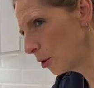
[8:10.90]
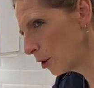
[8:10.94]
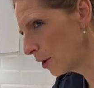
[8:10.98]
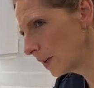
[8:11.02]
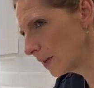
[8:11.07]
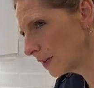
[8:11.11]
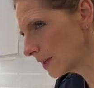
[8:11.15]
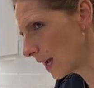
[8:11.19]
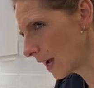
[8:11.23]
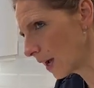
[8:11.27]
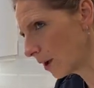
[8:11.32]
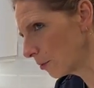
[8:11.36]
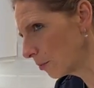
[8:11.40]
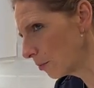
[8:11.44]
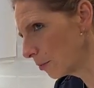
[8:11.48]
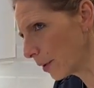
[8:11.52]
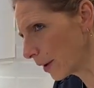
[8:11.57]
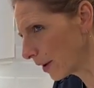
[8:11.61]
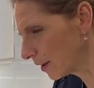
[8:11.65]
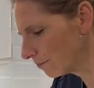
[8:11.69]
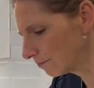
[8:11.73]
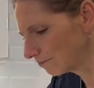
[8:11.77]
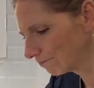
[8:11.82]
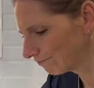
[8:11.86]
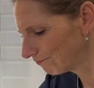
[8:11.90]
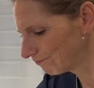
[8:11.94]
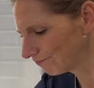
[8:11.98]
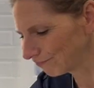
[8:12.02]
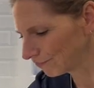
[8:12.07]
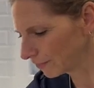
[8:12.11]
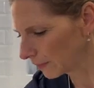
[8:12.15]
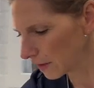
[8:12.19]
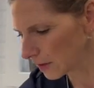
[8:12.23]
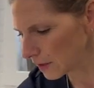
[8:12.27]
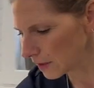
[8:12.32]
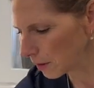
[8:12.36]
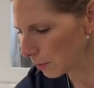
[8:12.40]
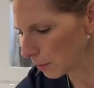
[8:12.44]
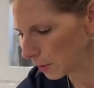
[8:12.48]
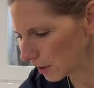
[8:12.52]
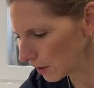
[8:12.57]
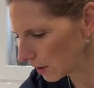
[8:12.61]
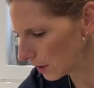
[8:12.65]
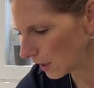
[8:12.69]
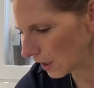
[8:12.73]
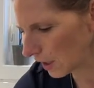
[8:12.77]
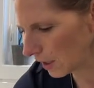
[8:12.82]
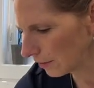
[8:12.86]
it down, but
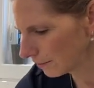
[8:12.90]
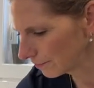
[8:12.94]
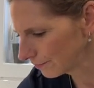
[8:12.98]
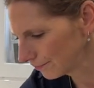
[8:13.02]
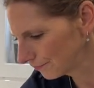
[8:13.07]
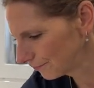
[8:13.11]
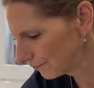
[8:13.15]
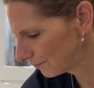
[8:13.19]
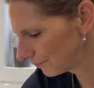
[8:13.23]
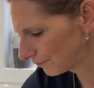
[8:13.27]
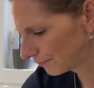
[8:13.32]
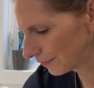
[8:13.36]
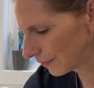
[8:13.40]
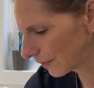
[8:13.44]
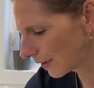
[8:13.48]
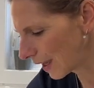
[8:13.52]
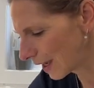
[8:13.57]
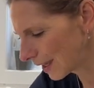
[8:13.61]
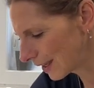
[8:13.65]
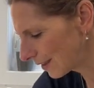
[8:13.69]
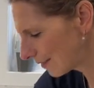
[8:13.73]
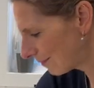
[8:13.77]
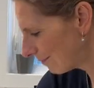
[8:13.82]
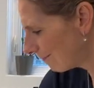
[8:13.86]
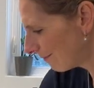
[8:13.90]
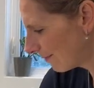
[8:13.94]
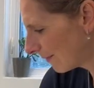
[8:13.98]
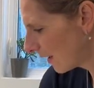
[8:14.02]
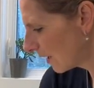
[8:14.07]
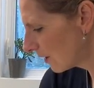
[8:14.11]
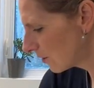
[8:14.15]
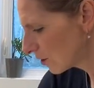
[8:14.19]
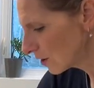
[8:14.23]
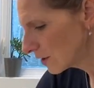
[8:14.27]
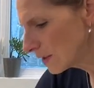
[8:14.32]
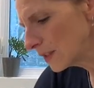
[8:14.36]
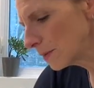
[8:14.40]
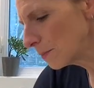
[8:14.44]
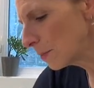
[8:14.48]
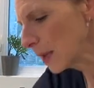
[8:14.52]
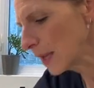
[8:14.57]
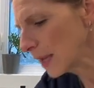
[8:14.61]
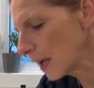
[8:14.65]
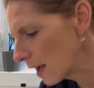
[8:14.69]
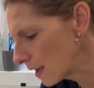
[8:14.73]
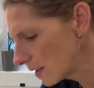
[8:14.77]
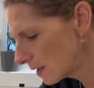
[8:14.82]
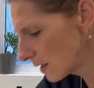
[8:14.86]
typically, just
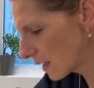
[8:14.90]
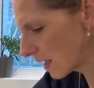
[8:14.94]
because the